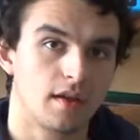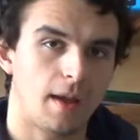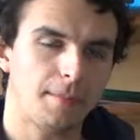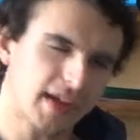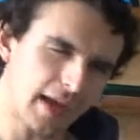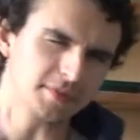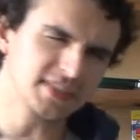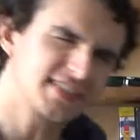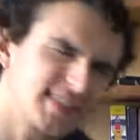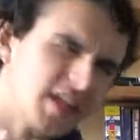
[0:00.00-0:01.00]
And being able
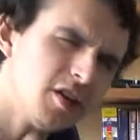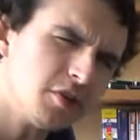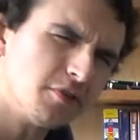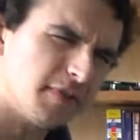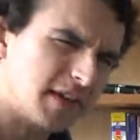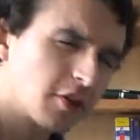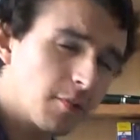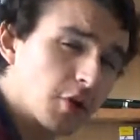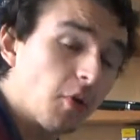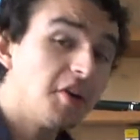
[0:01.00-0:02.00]
to see UV can
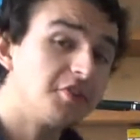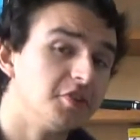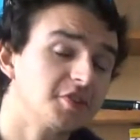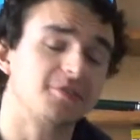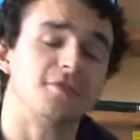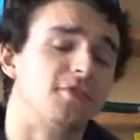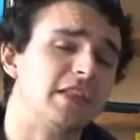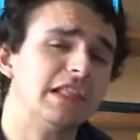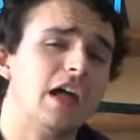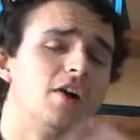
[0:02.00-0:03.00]
be quite useful for
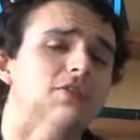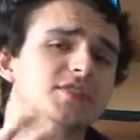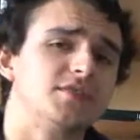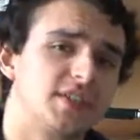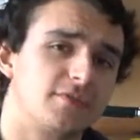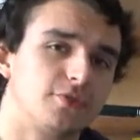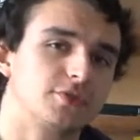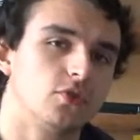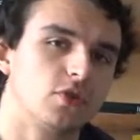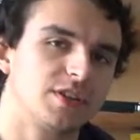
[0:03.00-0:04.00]
loads of different
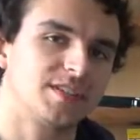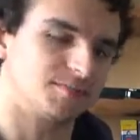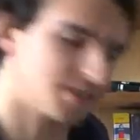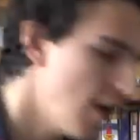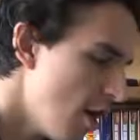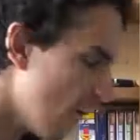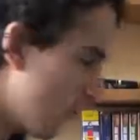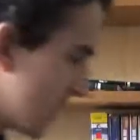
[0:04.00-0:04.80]
organisms. For